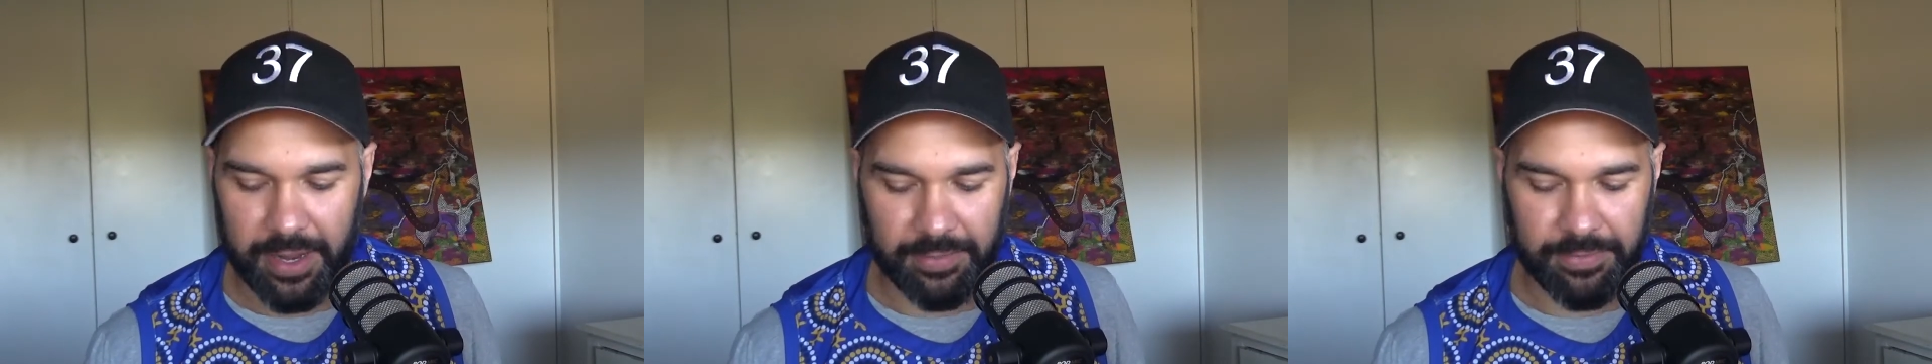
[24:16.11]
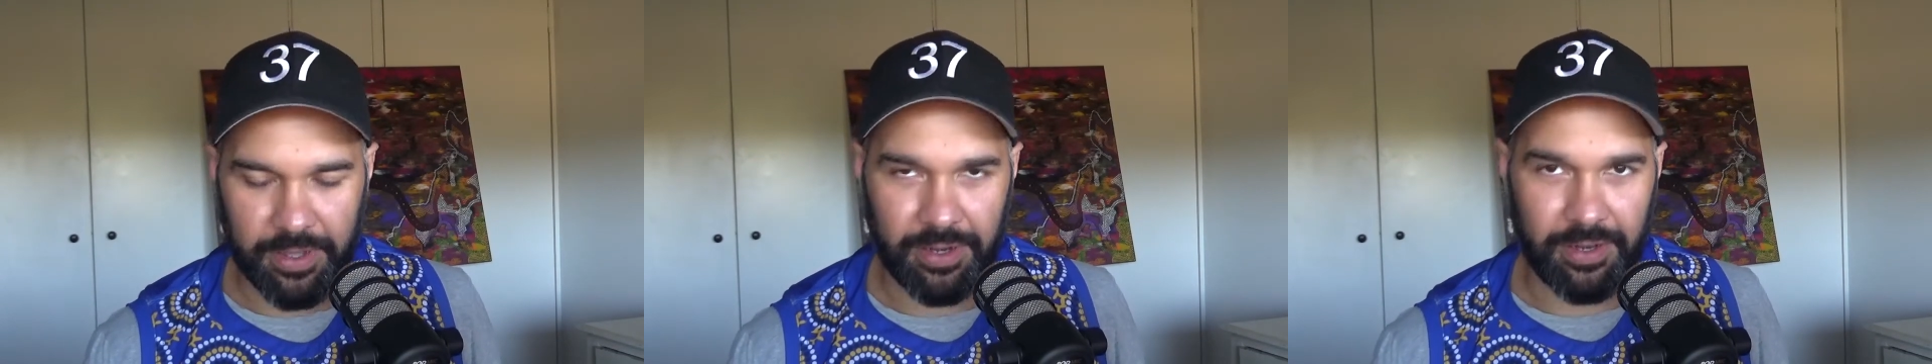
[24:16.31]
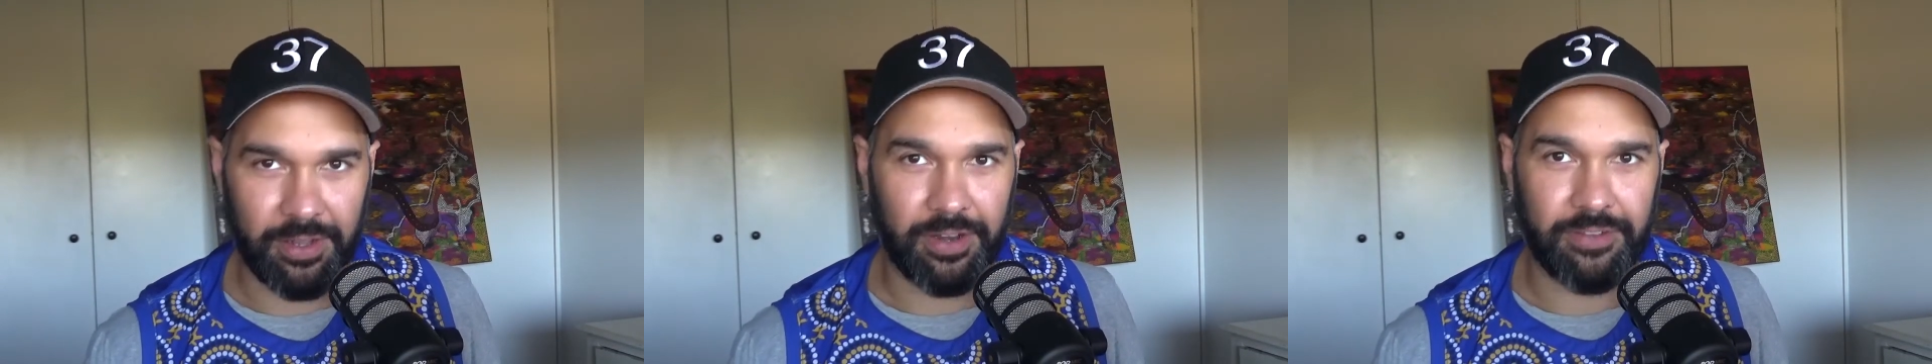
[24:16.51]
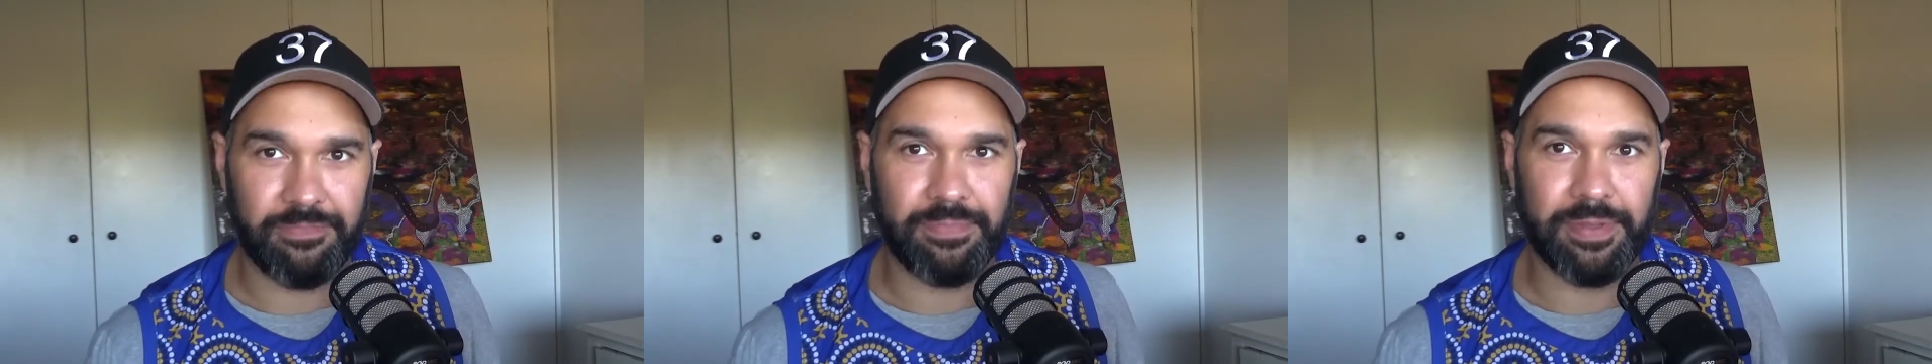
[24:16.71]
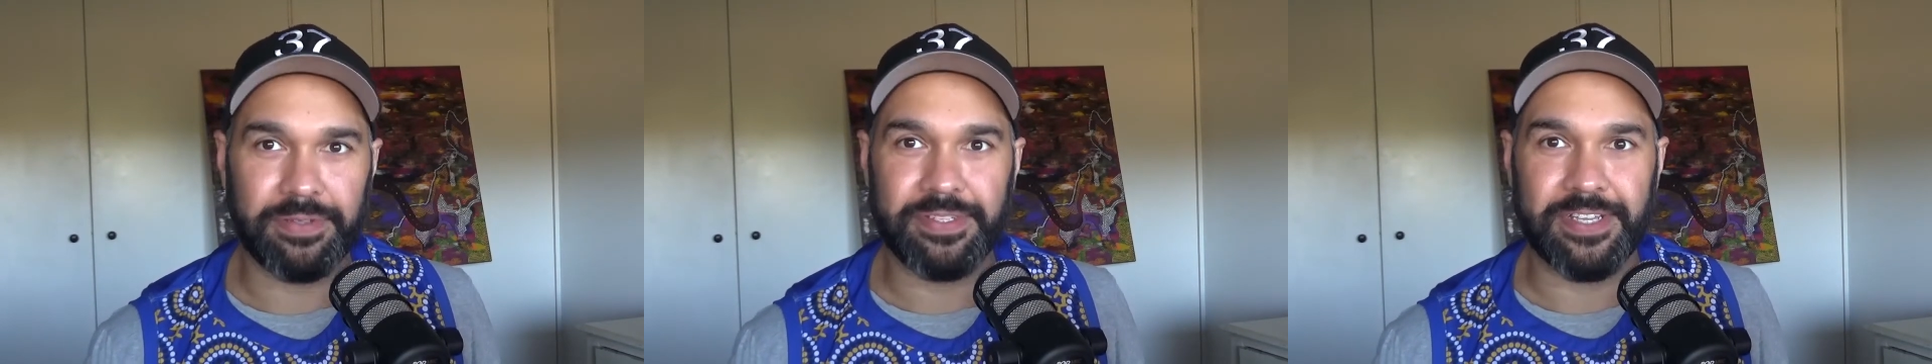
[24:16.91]
I've got a lot of
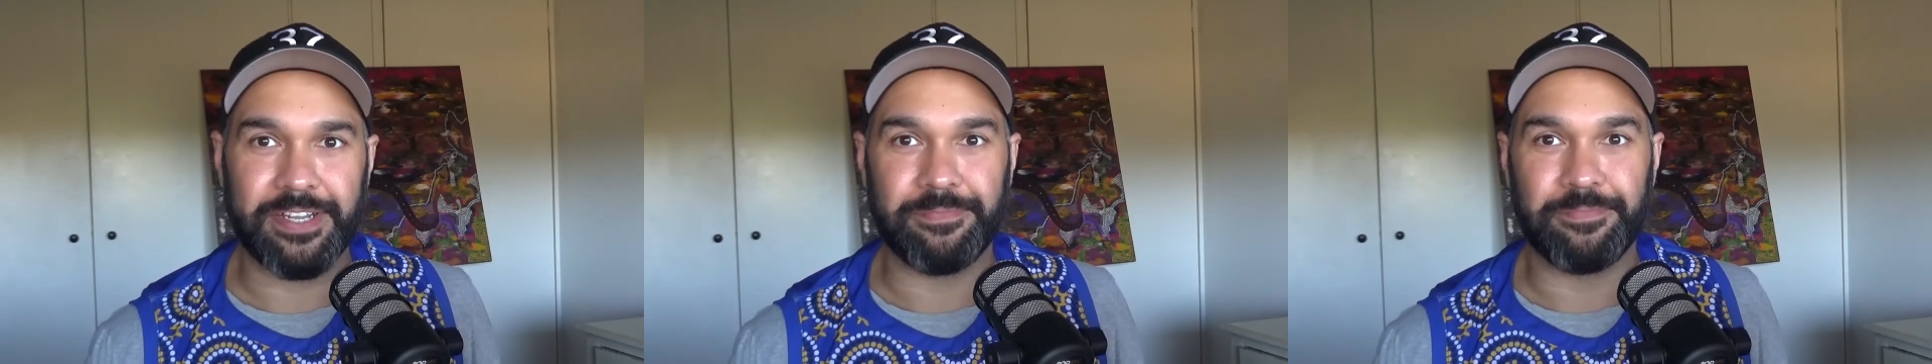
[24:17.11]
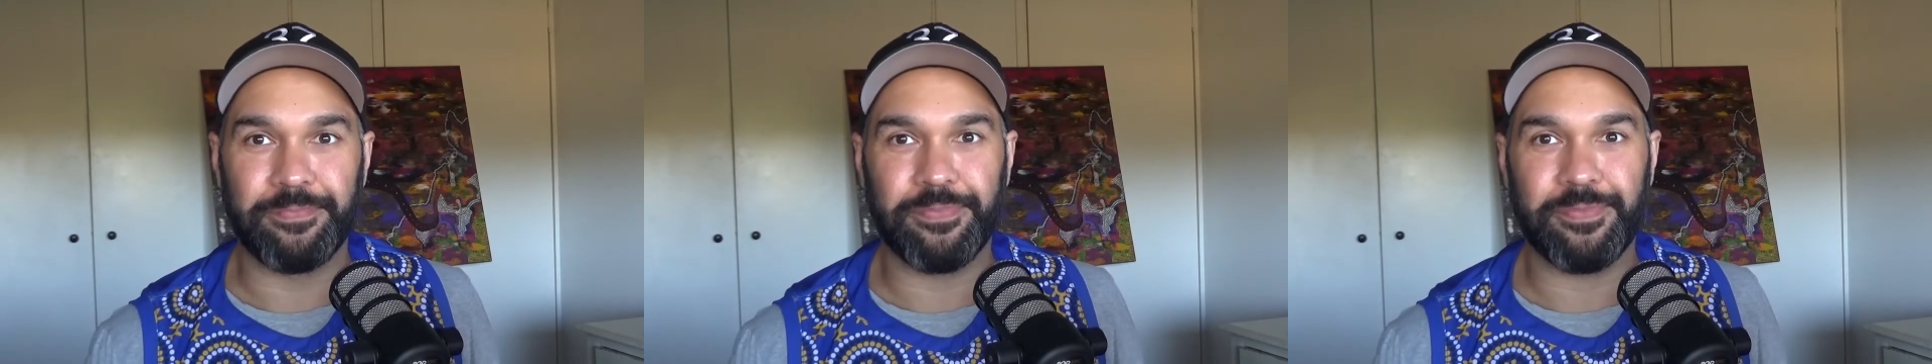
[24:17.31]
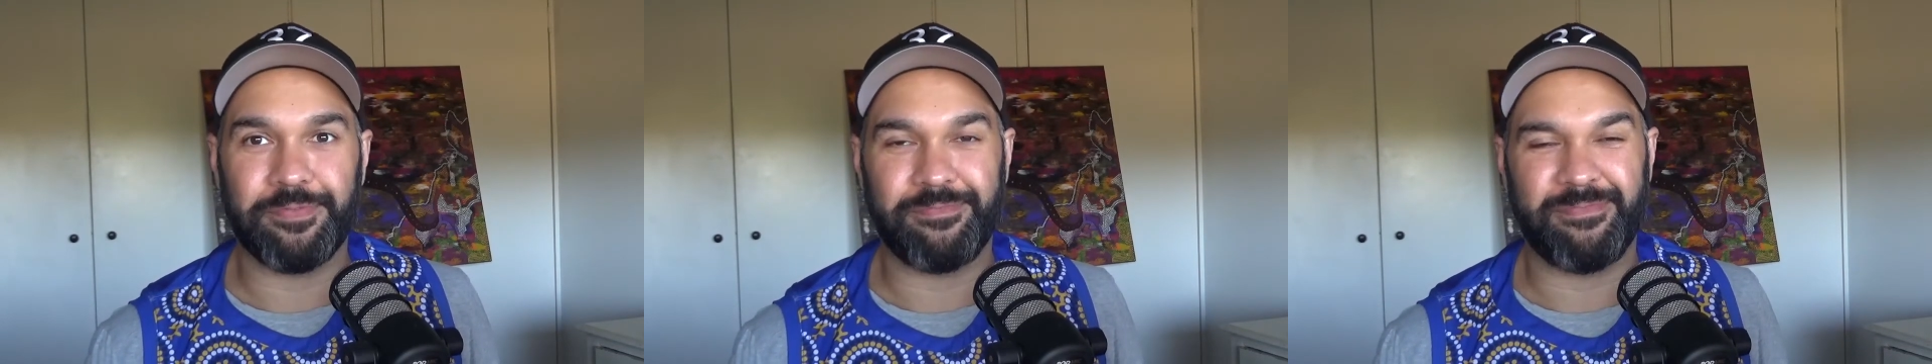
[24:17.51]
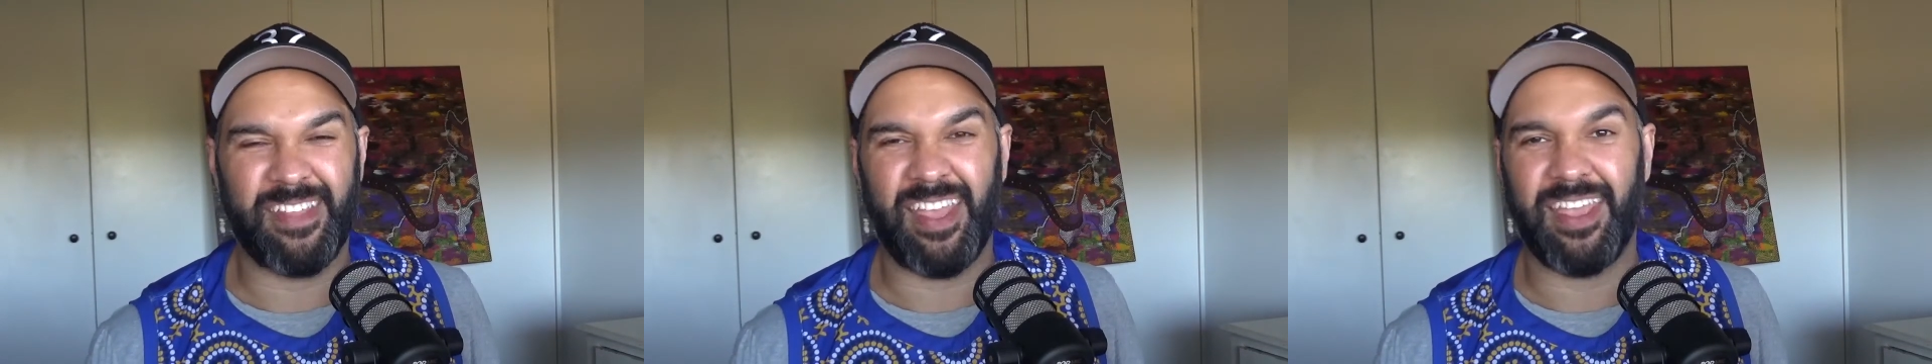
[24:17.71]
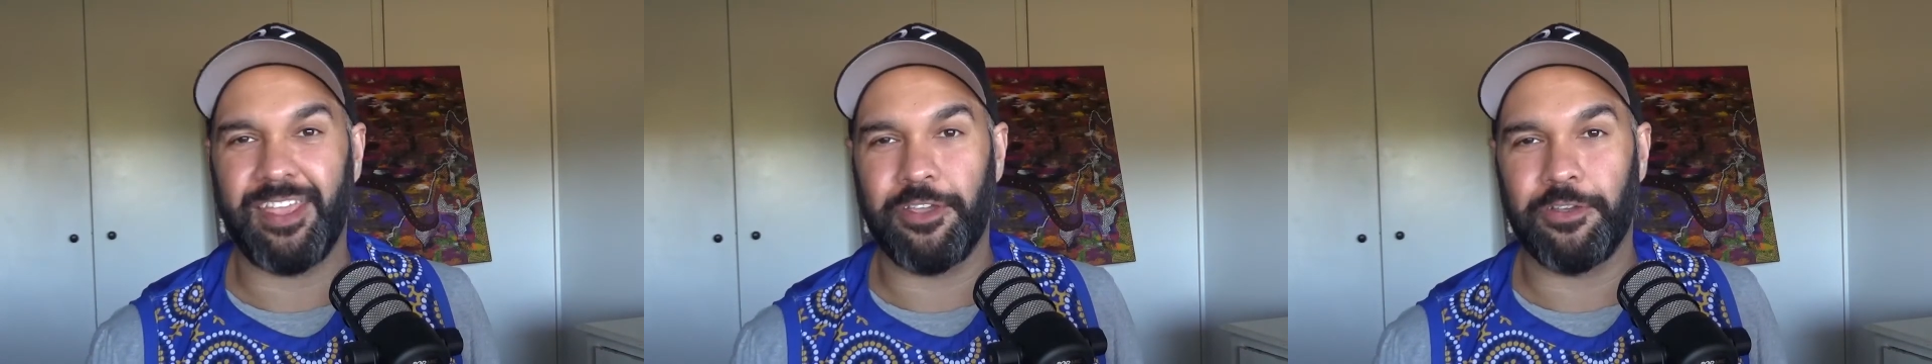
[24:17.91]
built-up
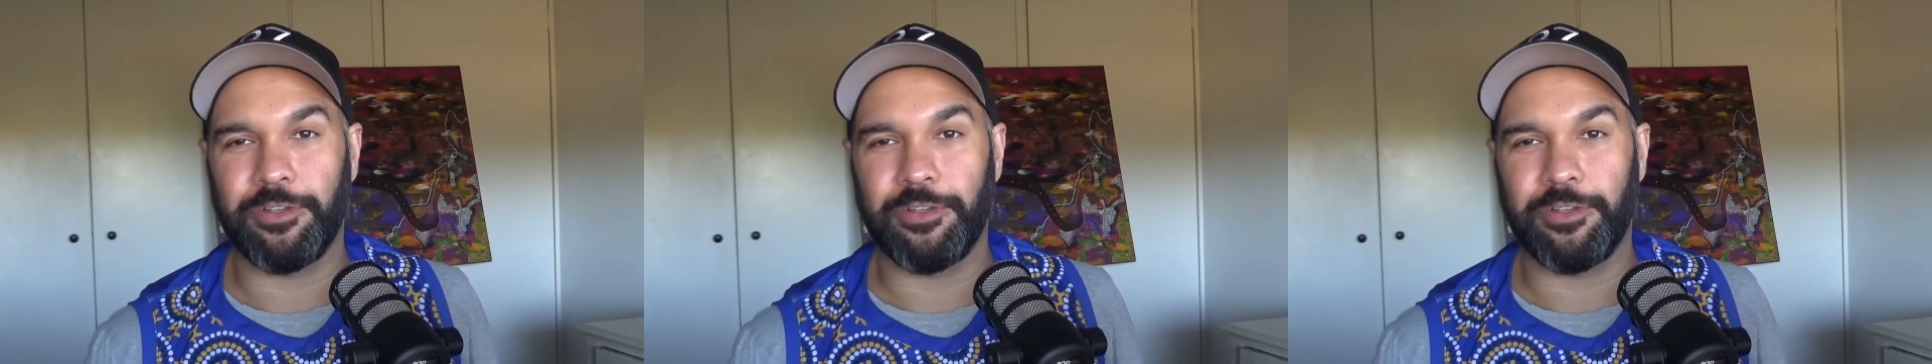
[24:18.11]
anger